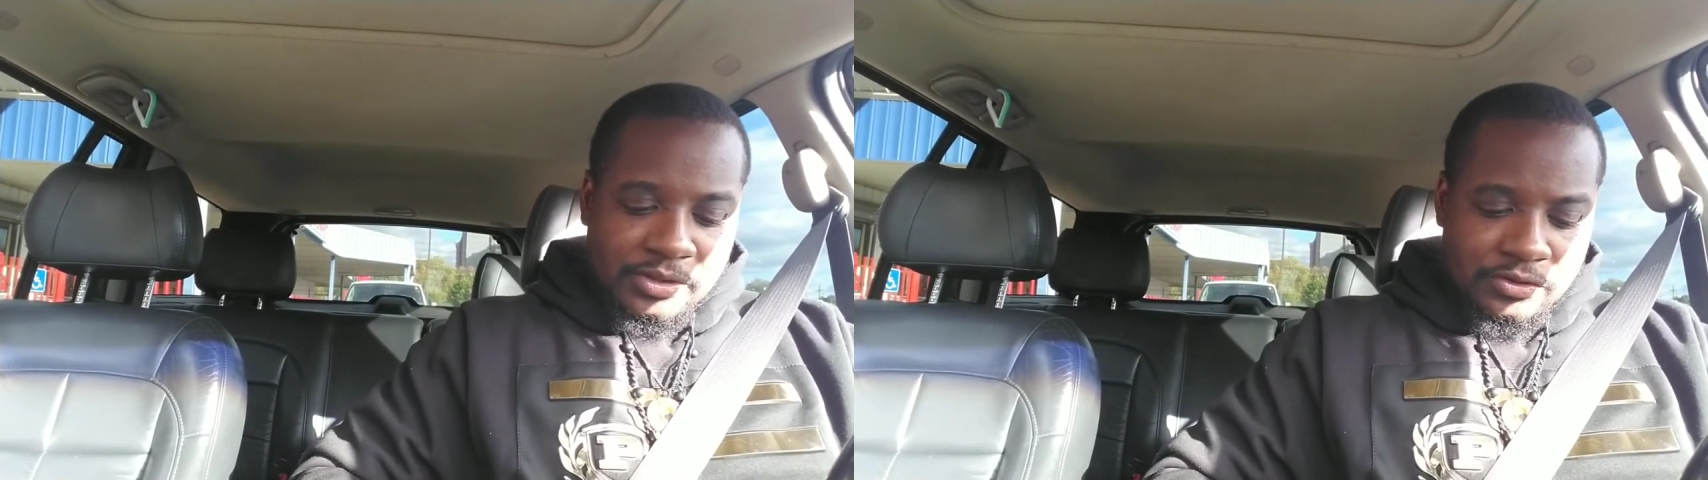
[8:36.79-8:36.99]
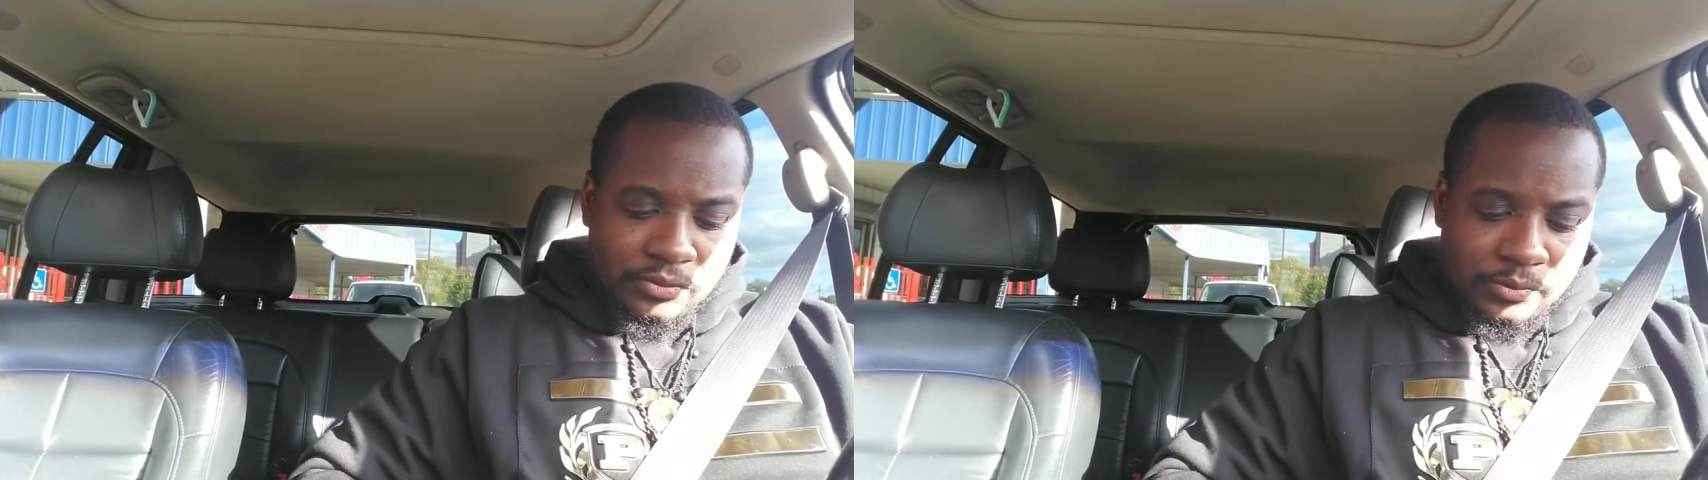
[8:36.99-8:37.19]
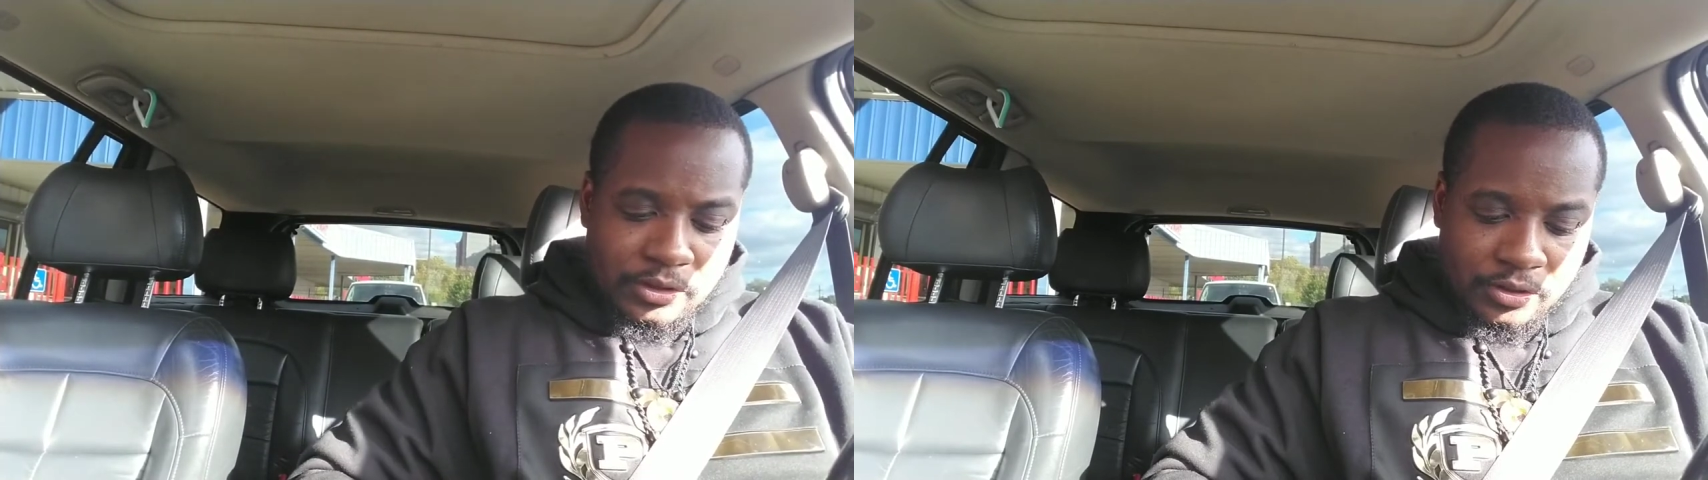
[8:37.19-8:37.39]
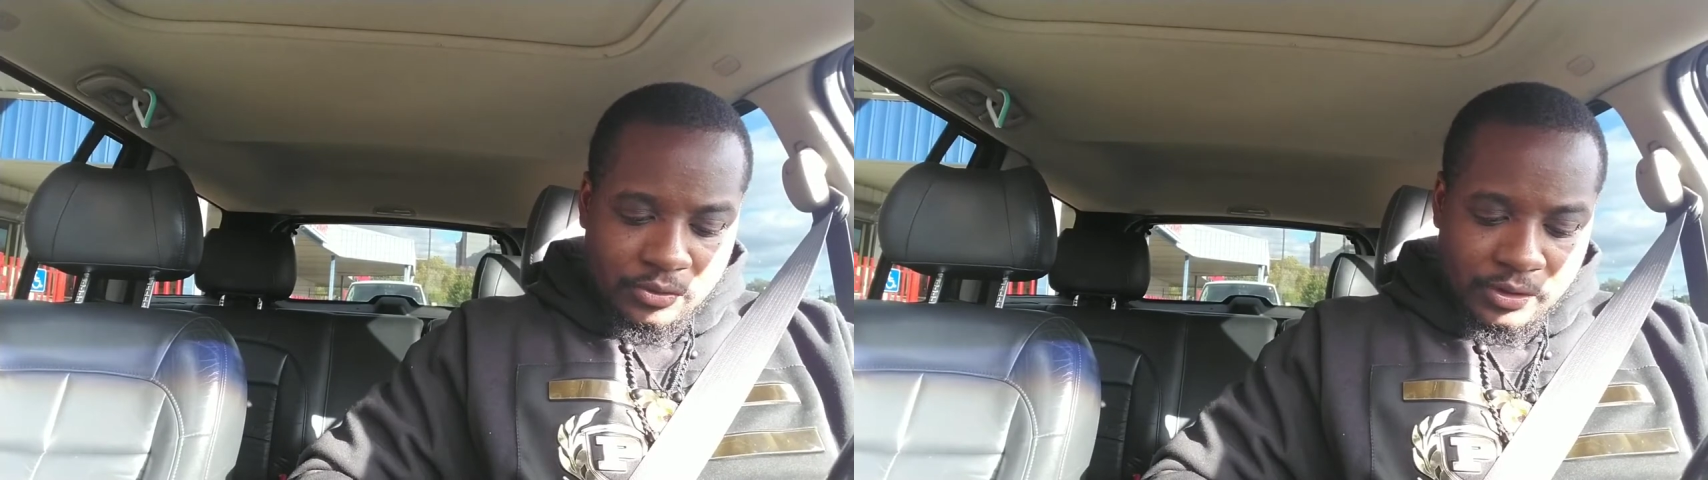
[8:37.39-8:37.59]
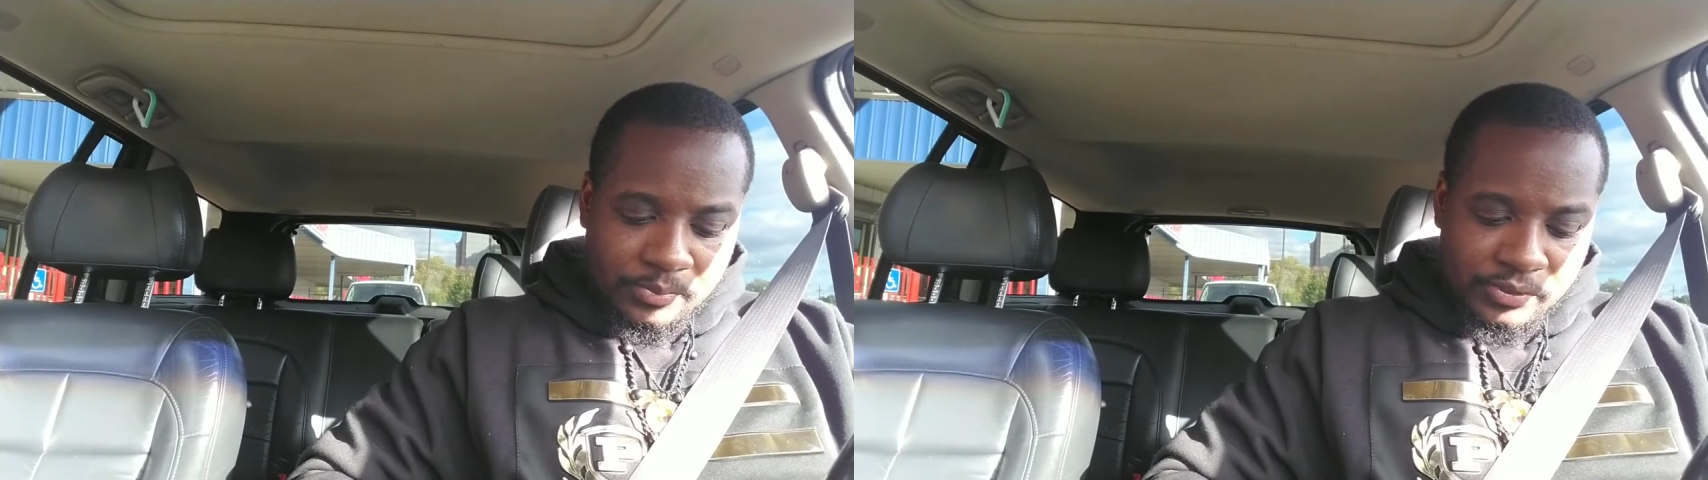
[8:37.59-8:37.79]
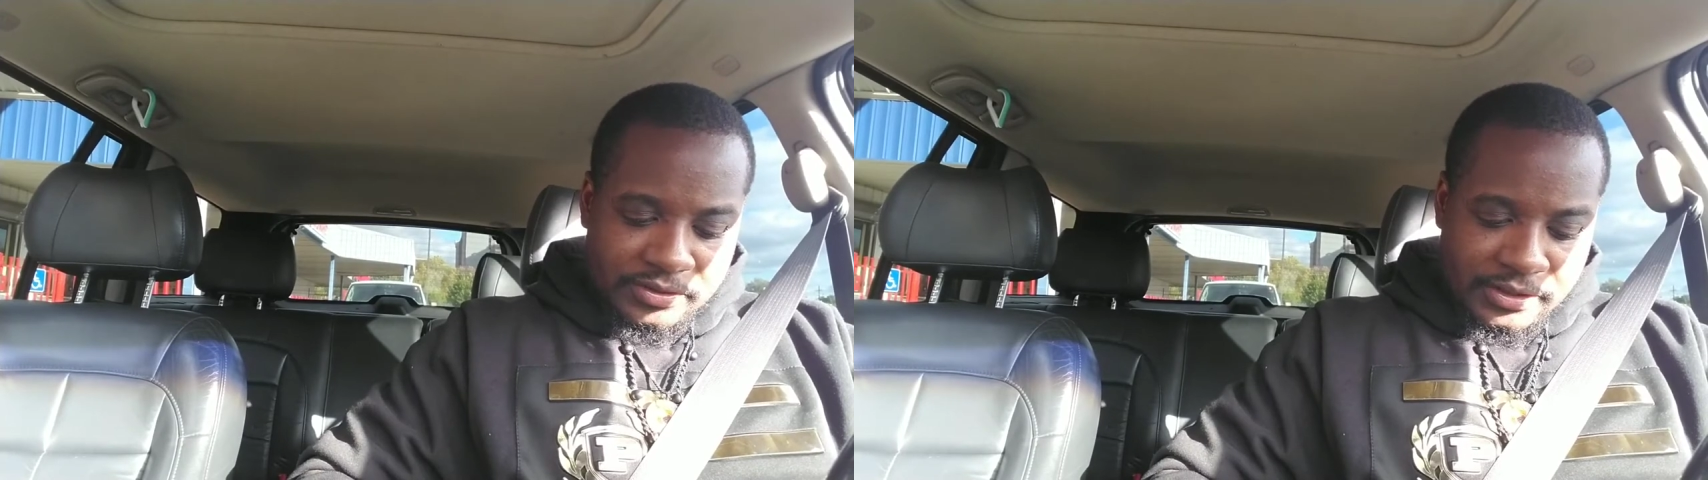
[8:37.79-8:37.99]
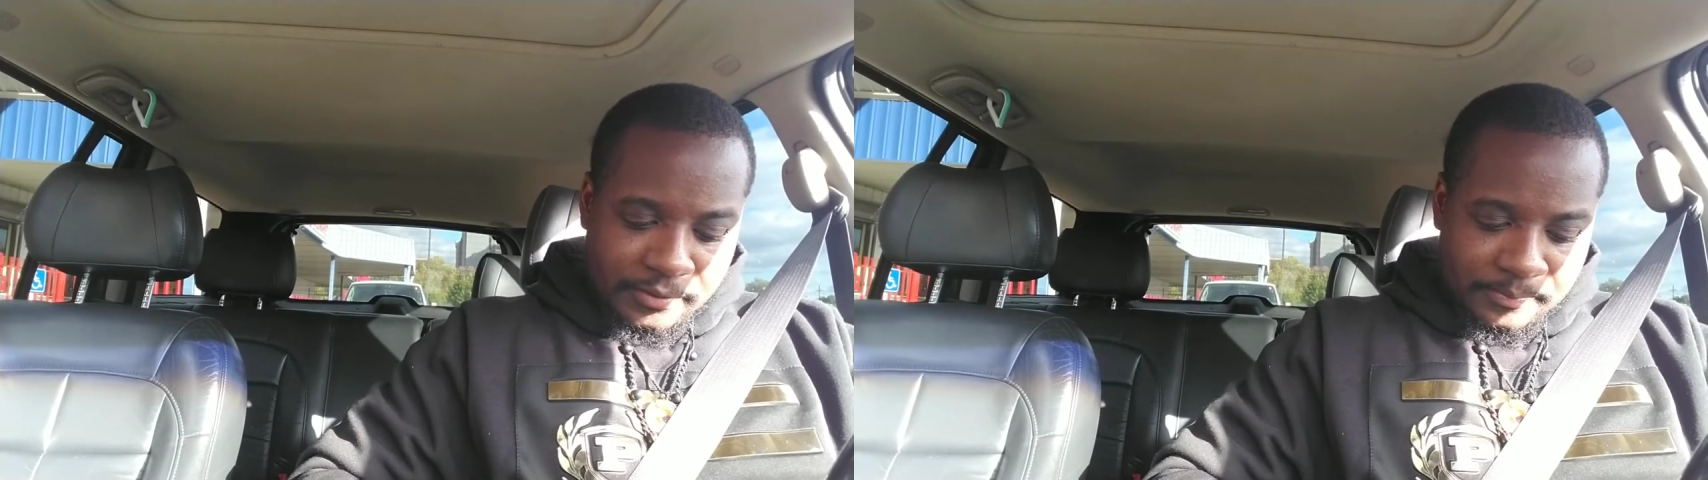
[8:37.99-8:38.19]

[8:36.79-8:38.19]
to a quick precept.